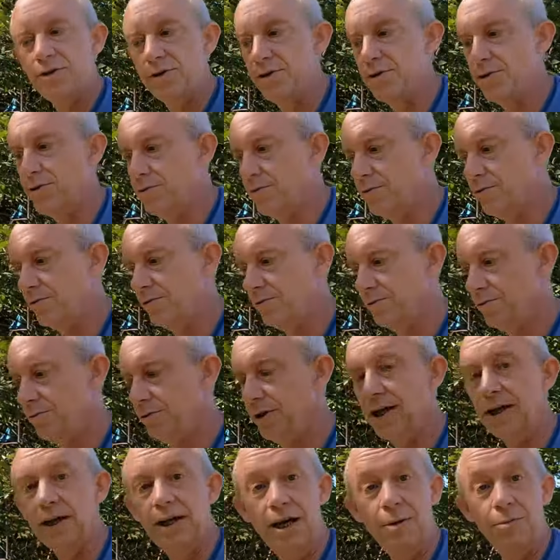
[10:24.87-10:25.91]
to
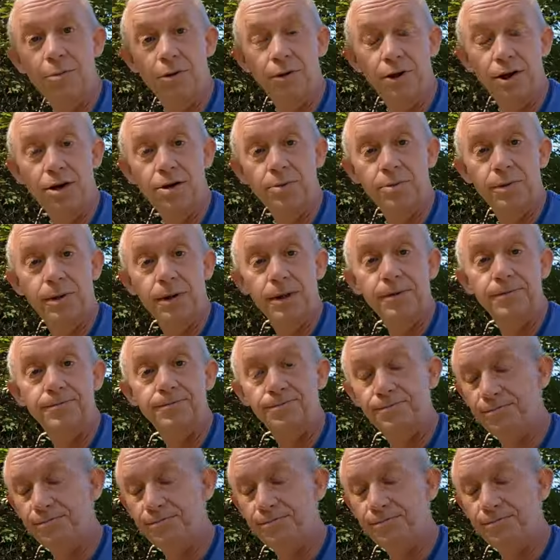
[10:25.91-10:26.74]
get chemotherapy.